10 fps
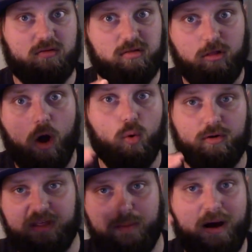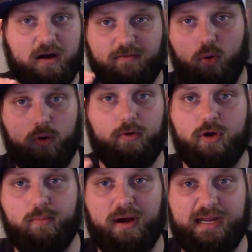lower the amount of oil
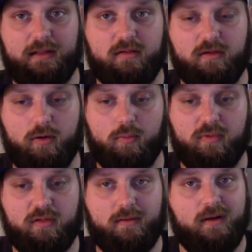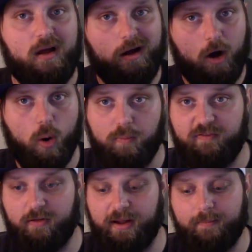your bike consumes,
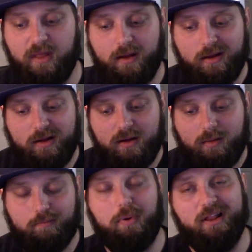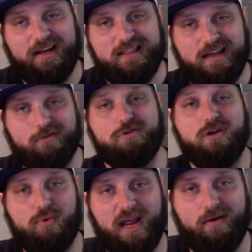hopefully. But like I said, there's
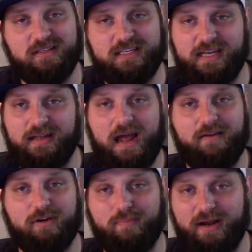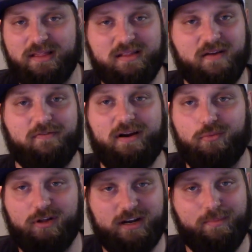no guarantee. Every bike's different. It
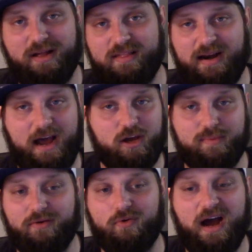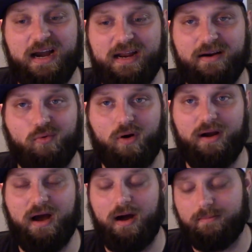really depends on how you've been riding it and
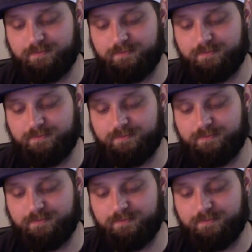whatnot.